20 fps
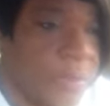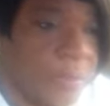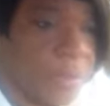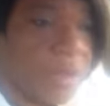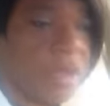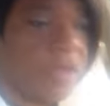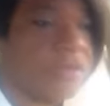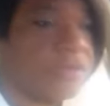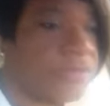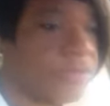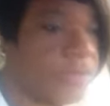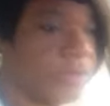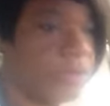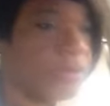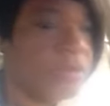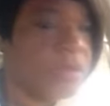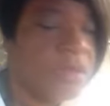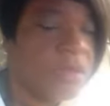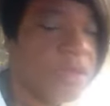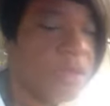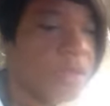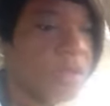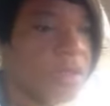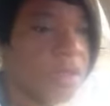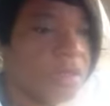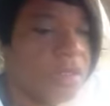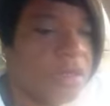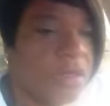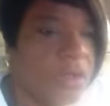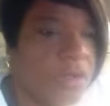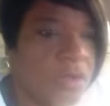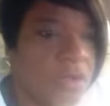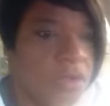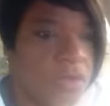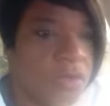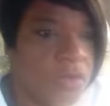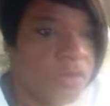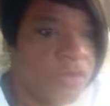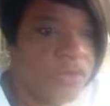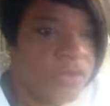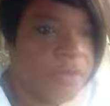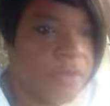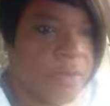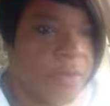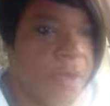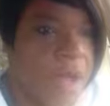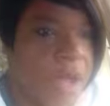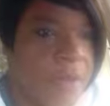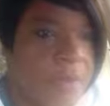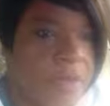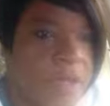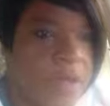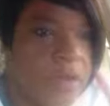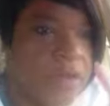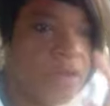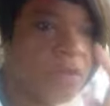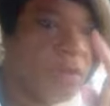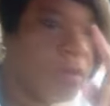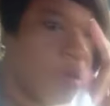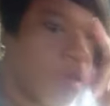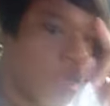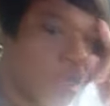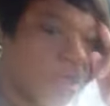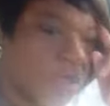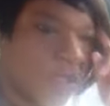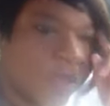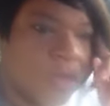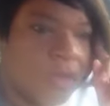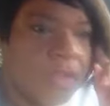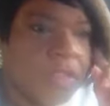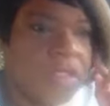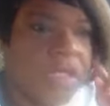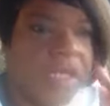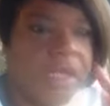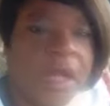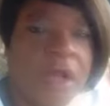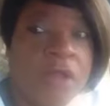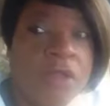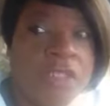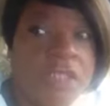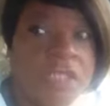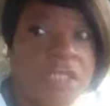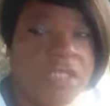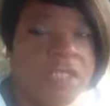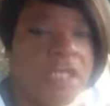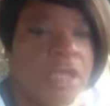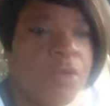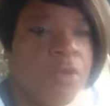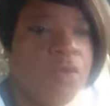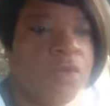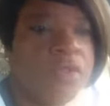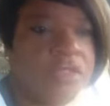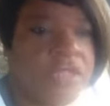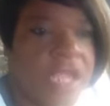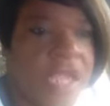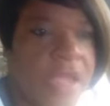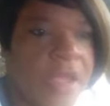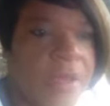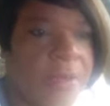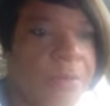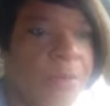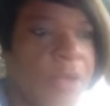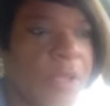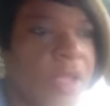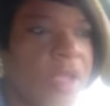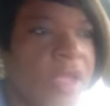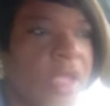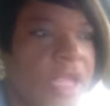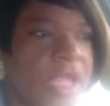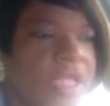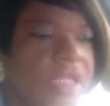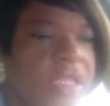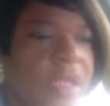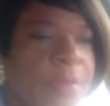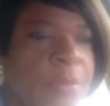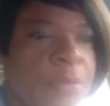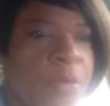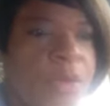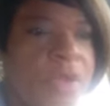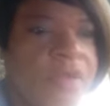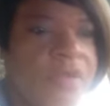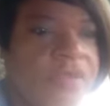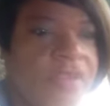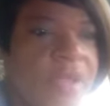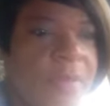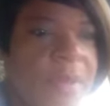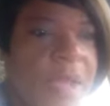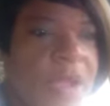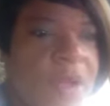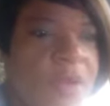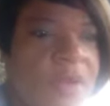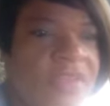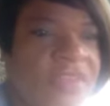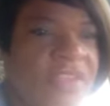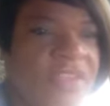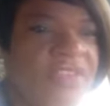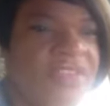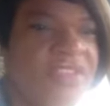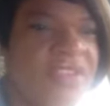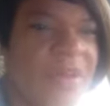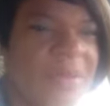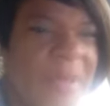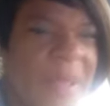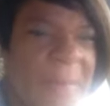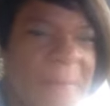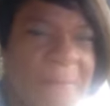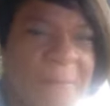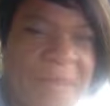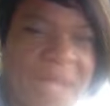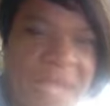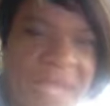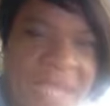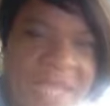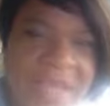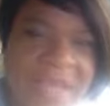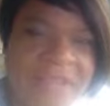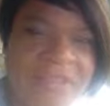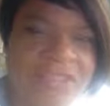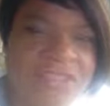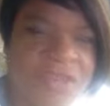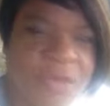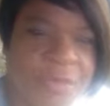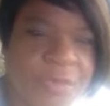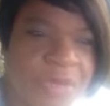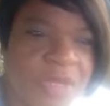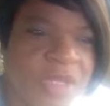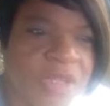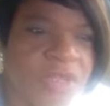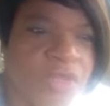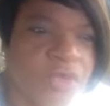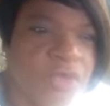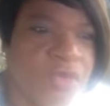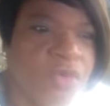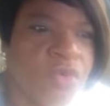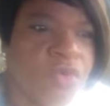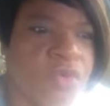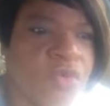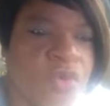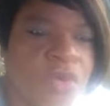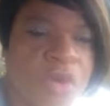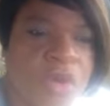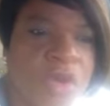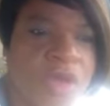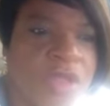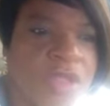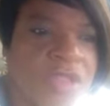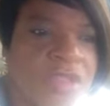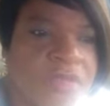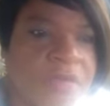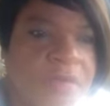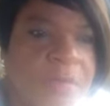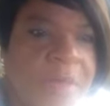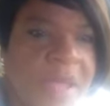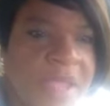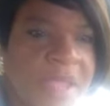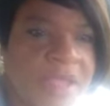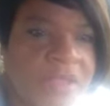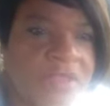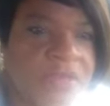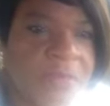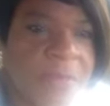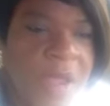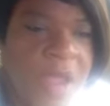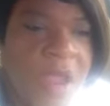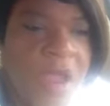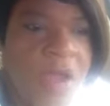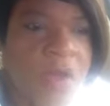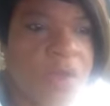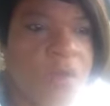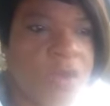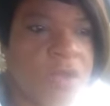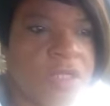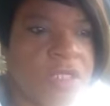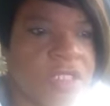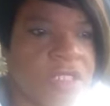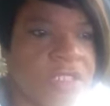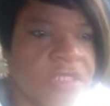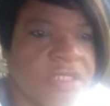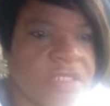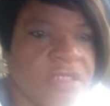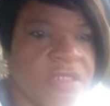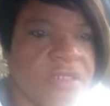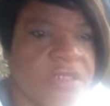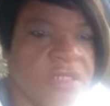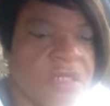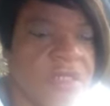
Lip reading: box, so only the ones in my mom area, and only that, I only did that one time. And that boy, every time I go outside, he's there. I'm like, man, I should have picked through some of my expired ones and